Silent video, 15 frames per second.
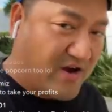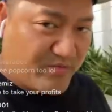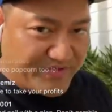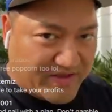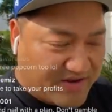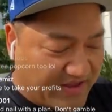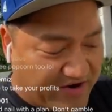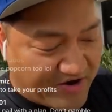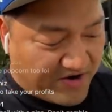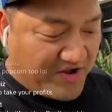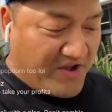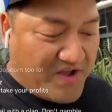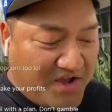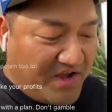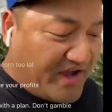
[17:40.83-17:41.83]
around with it
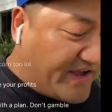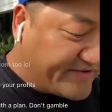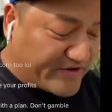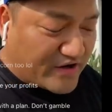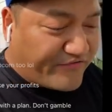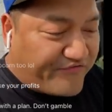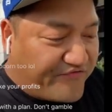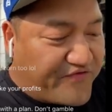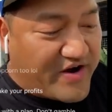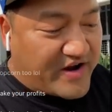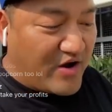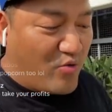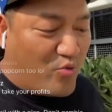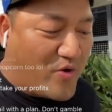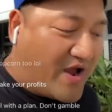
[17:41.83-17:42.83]
here. He's going to
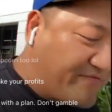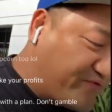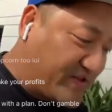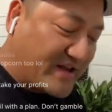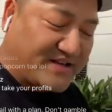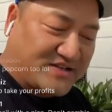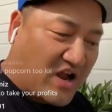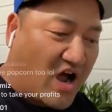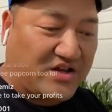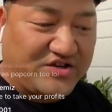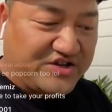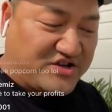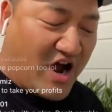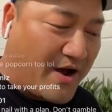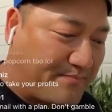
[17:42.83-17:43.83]
freaking wait for that
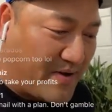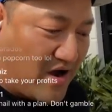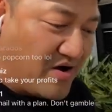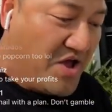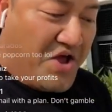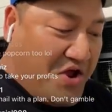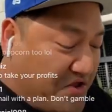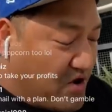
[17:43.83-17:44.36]
stock to top out.